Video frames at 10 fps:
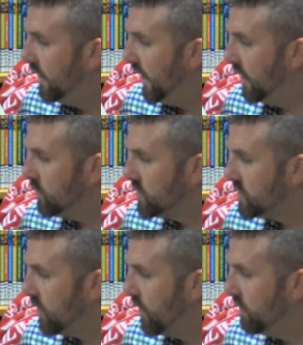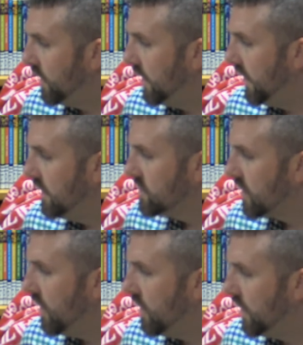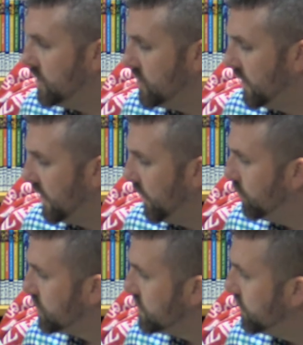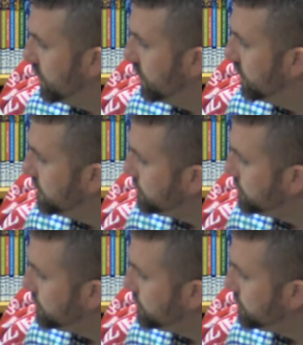and was starving in his cottage, unable to move.